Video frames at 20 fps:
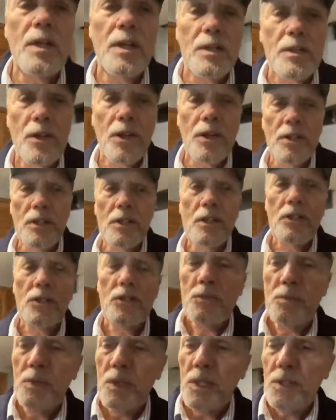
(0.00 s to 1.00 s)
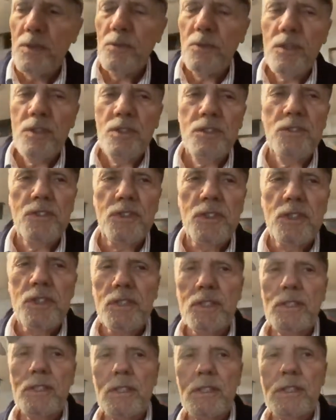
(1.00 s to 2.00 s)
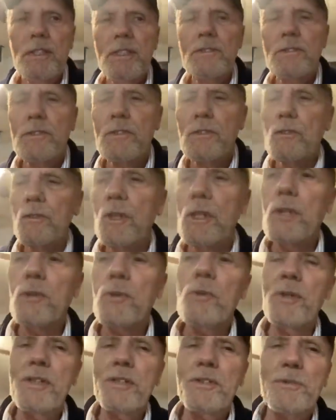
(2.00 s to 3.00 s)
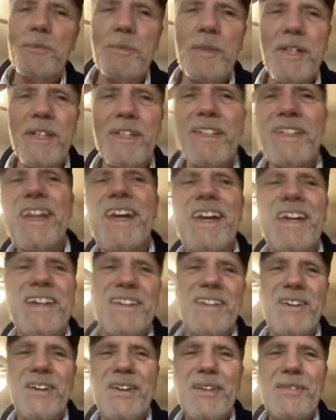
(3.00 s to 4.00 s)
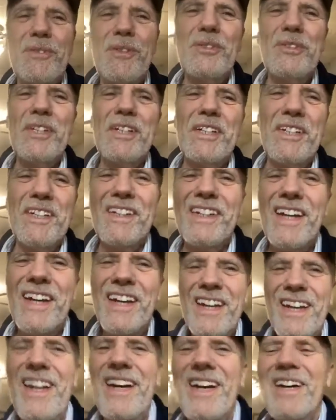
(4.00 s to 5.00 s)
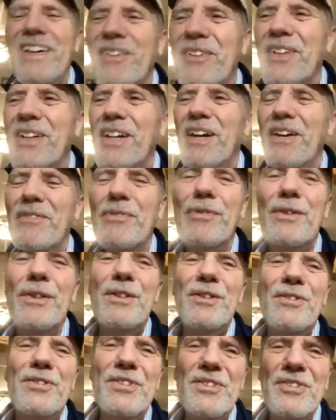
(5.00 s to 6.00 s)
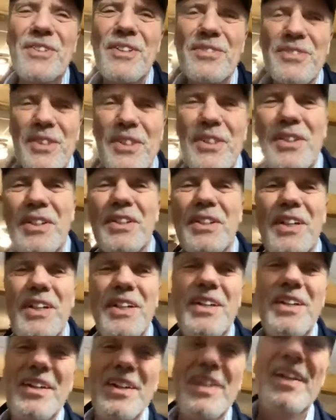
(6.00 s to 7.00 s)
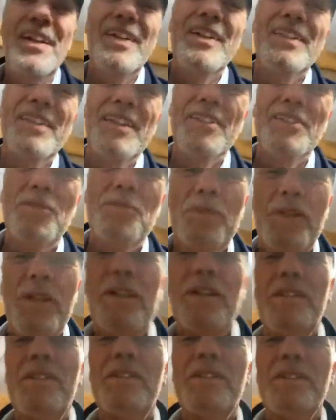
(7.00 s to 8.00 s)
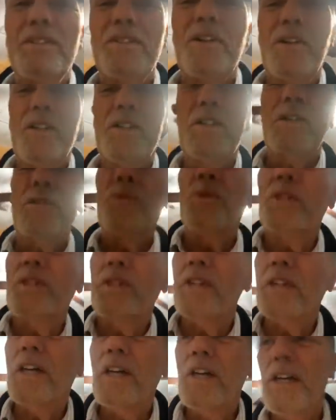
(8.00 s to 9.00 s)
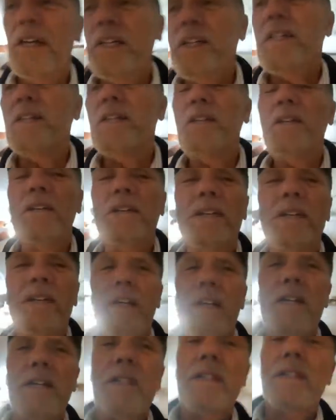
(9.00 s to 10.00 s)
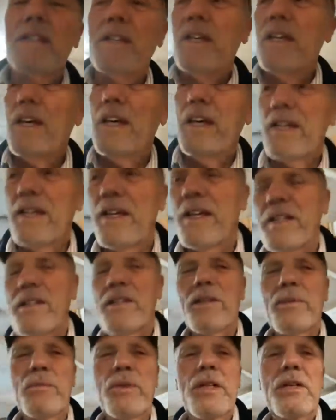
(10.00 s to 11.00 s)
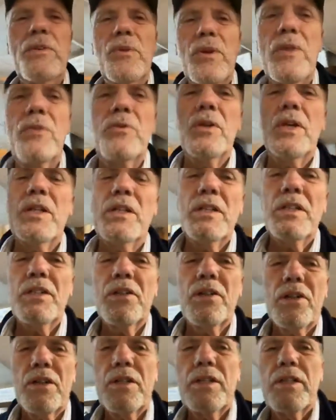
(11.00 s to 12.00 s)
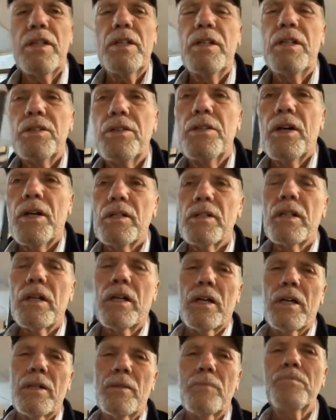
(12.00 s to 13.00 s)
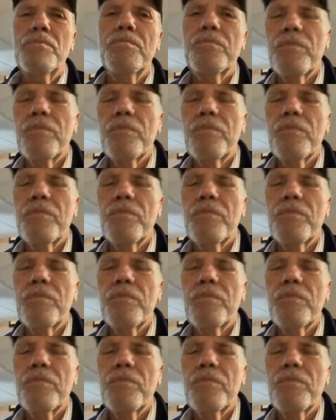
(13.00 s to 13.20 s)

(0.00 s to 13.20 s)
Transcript: Carney is spelled with a C. That's the correct way to spell it. No, I'm just kidding. We have friends in this area that spell Carney with a K. And but anyway, randycarney.com.